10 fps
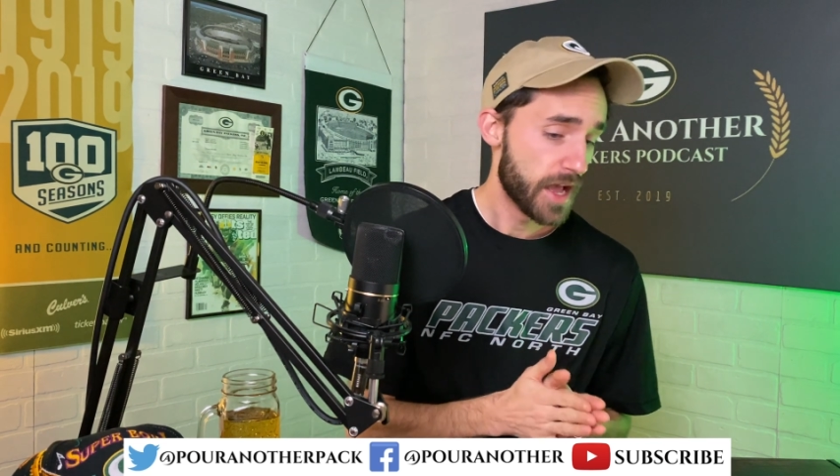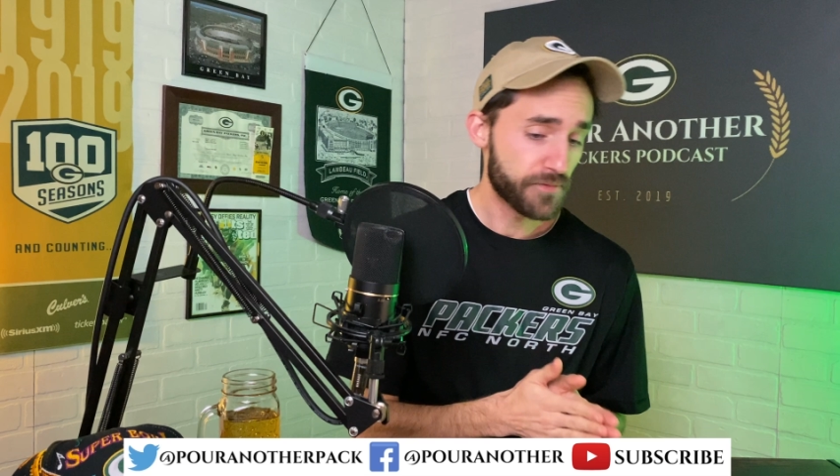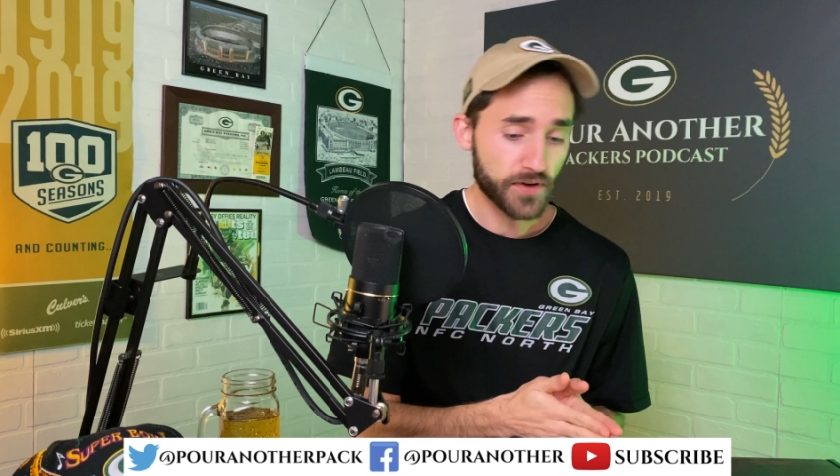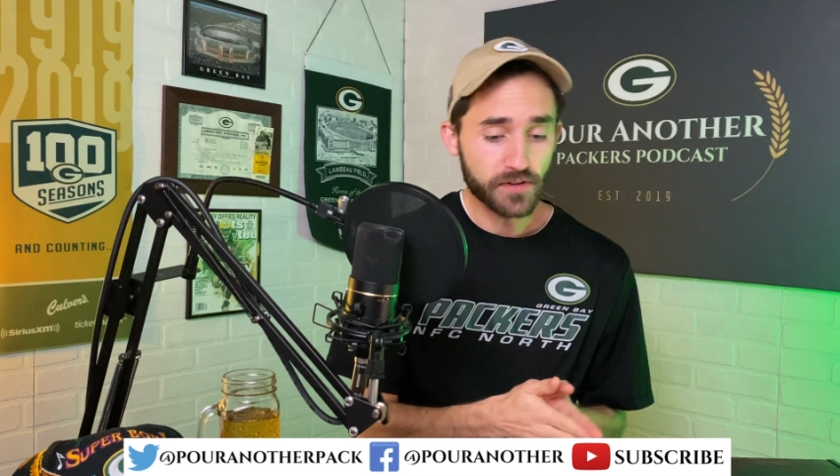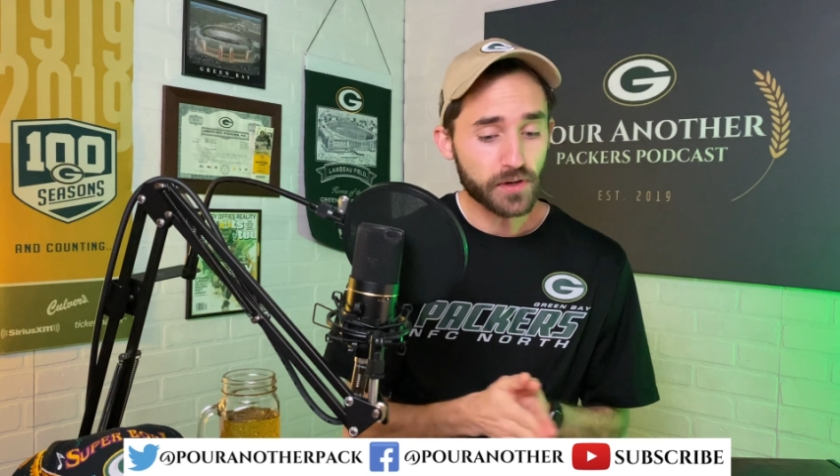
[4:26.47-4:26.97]

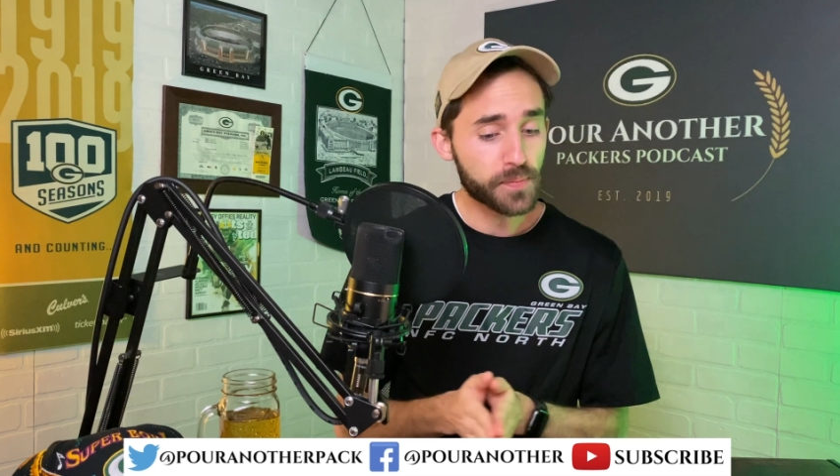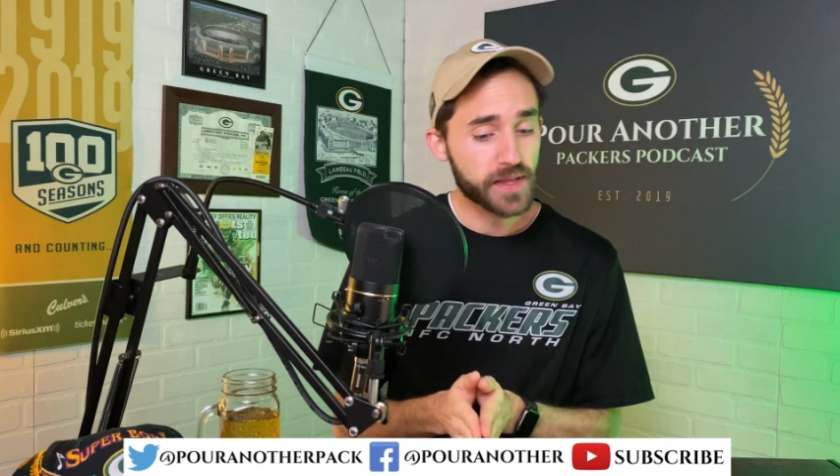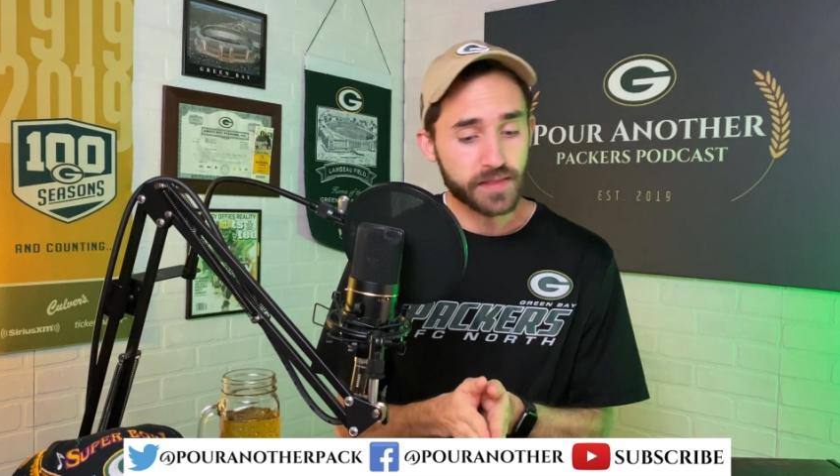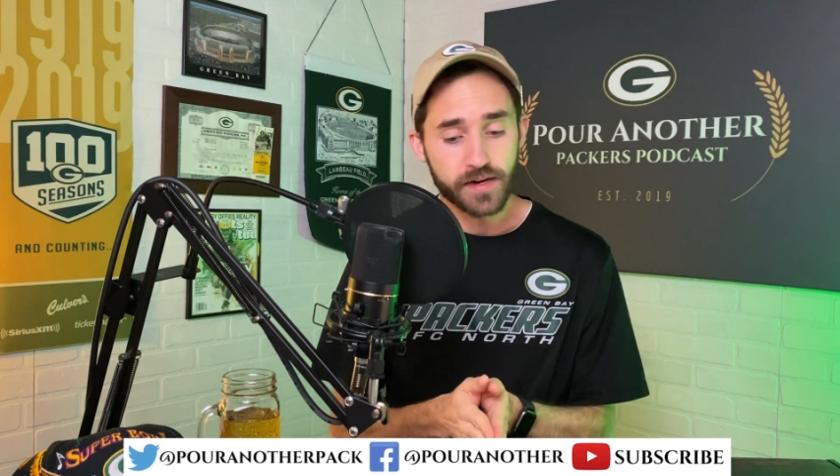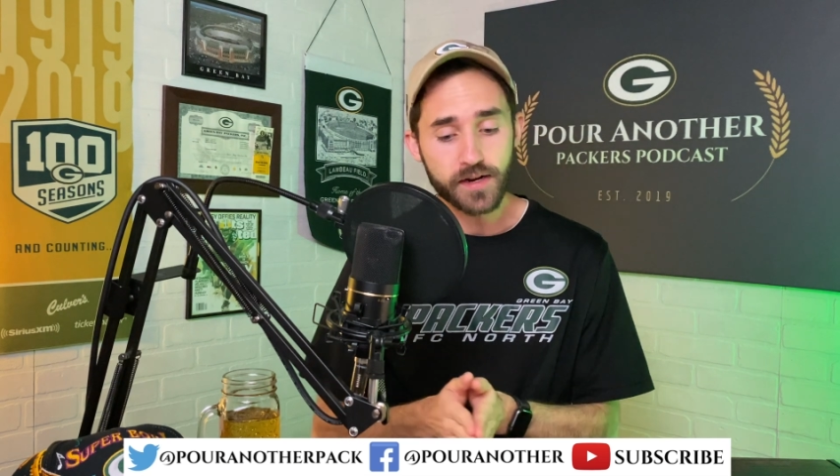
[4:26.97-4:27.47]
And for a little
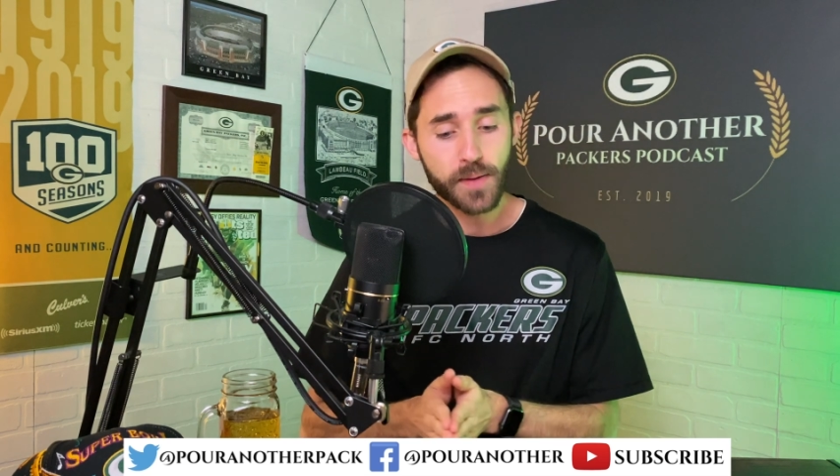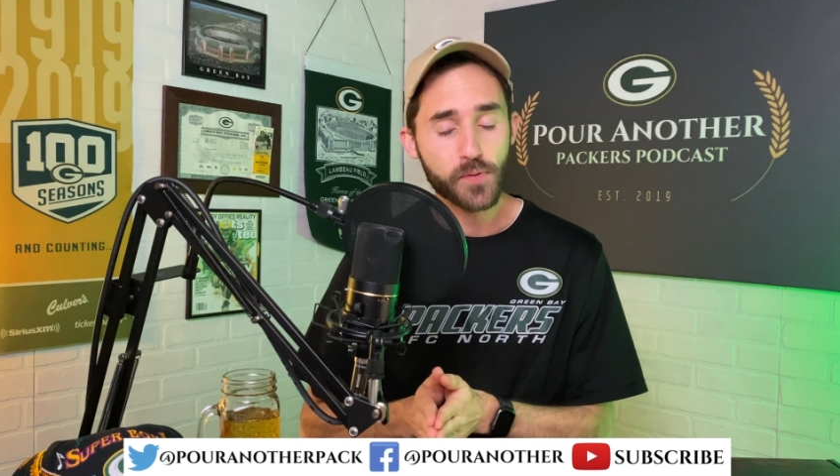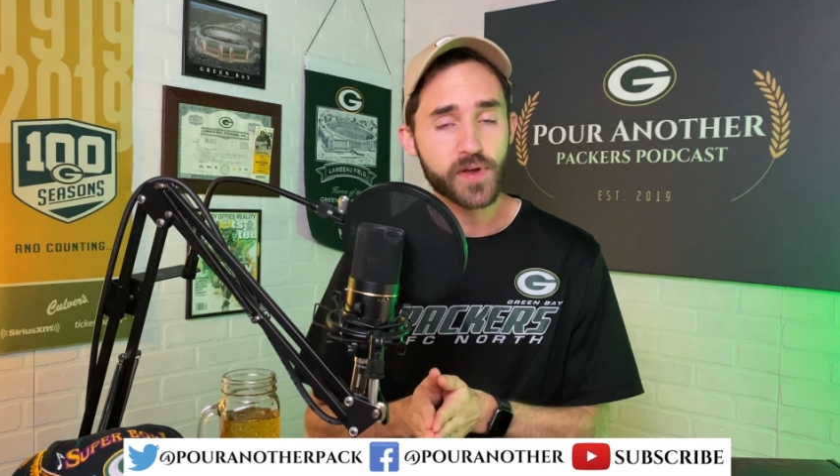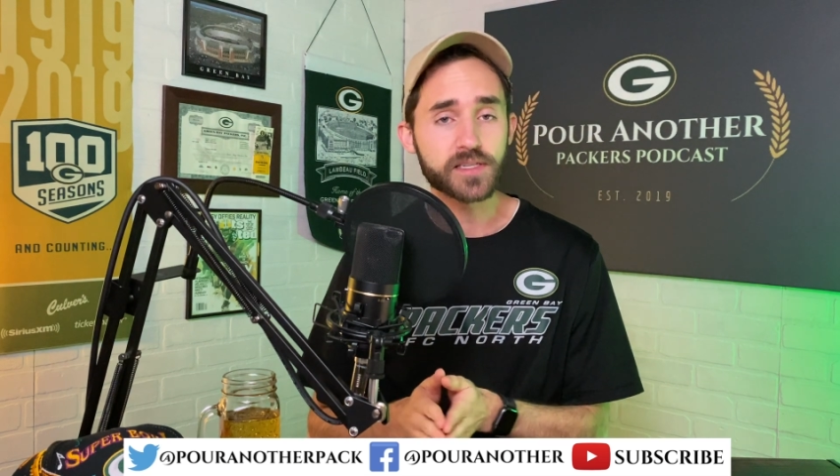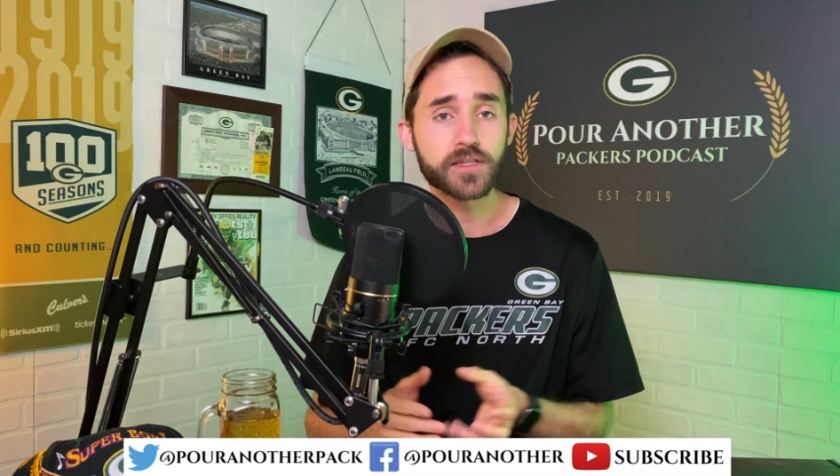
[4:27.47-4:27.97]
bit there, a
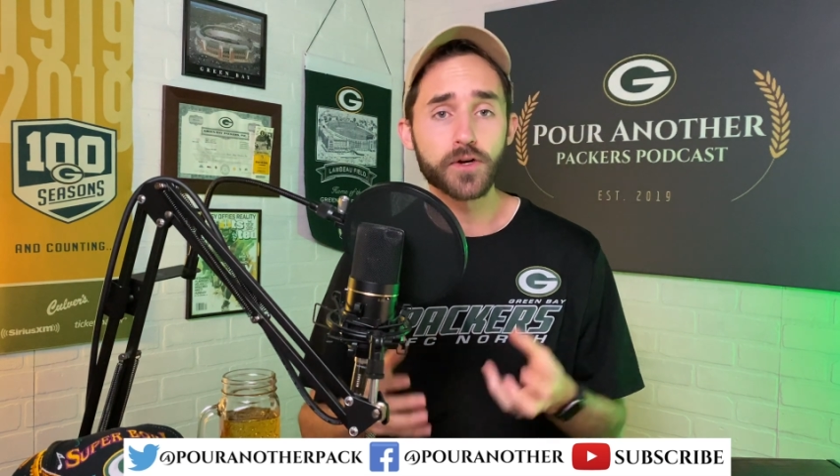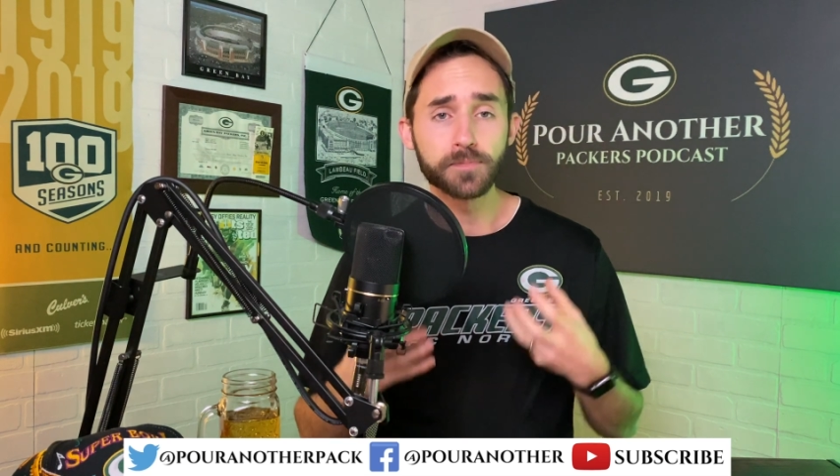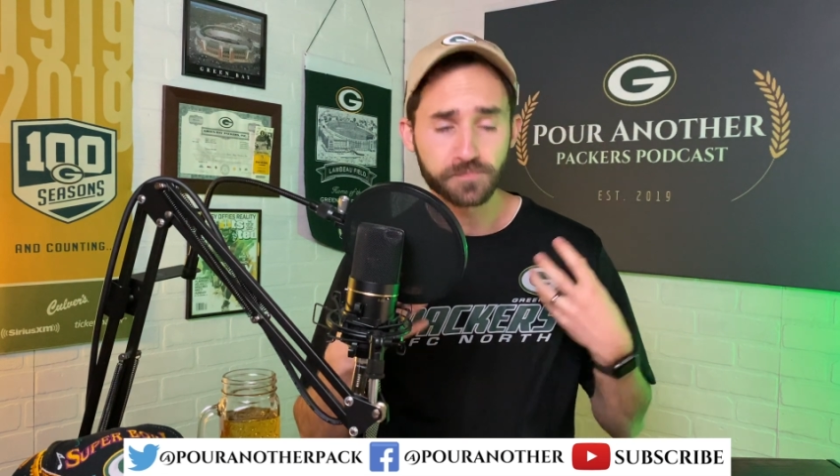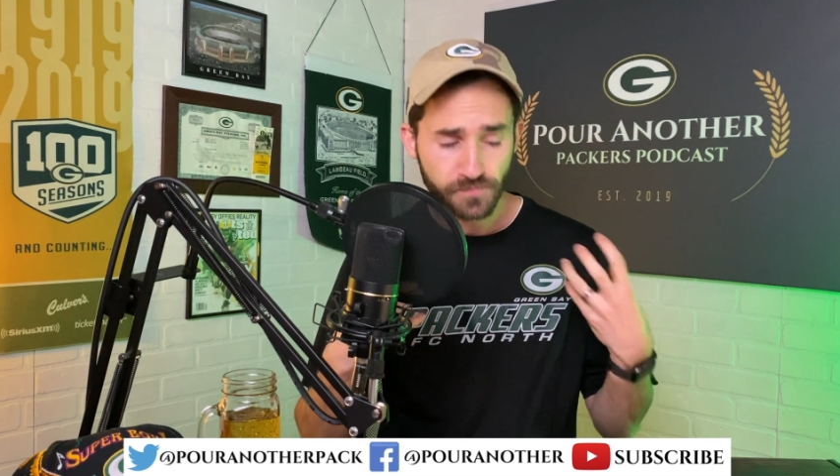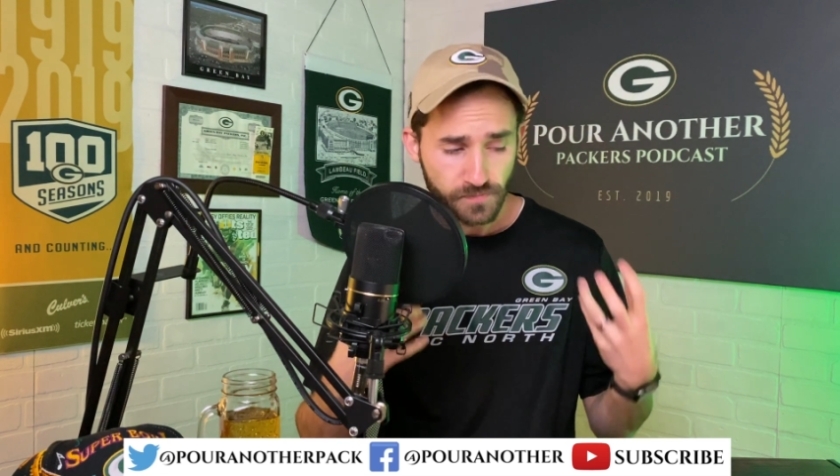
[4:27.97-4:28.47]
couple weeks ago,